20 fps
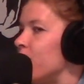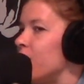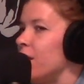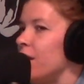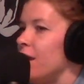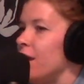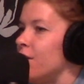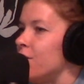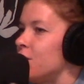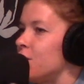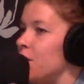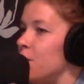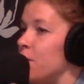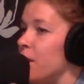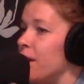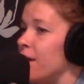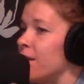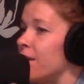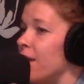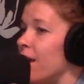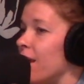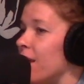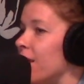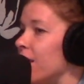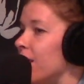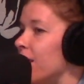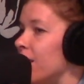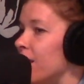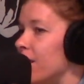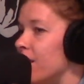really give a shit because
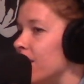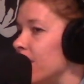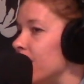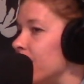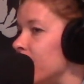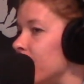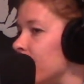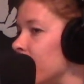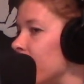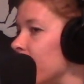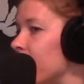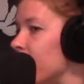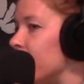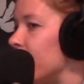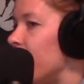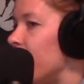like. The thing is,